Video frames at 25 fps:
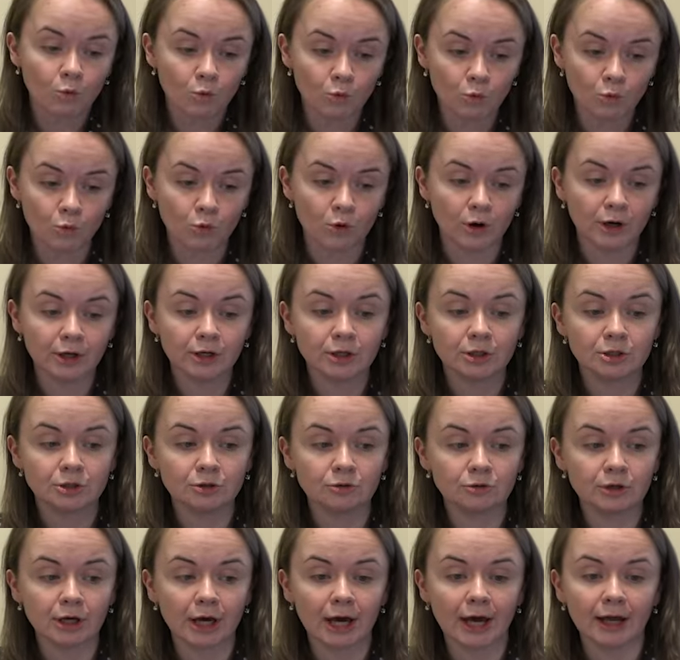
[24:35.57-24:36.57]
Or
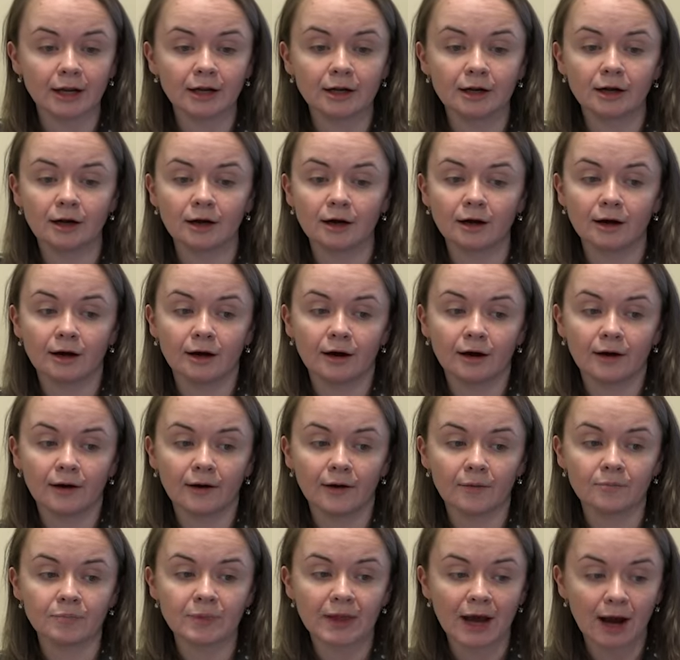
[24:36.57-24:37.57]
you can
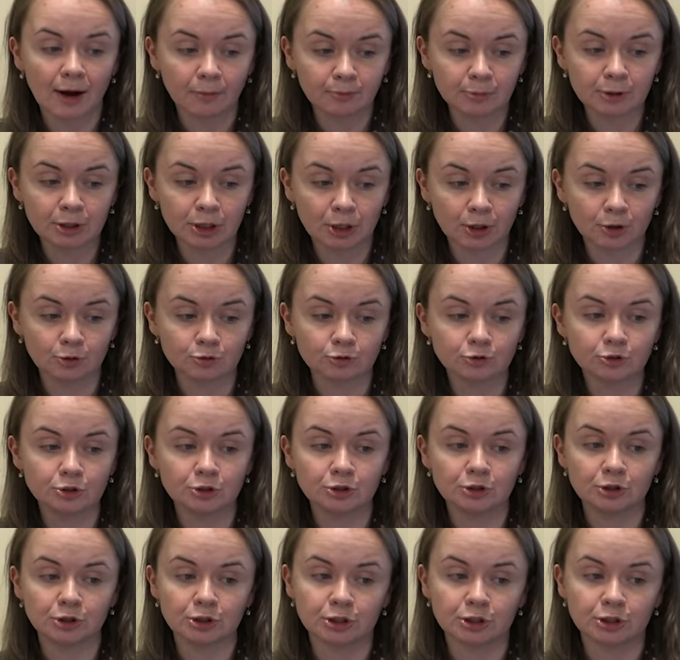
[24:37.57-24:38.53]
upload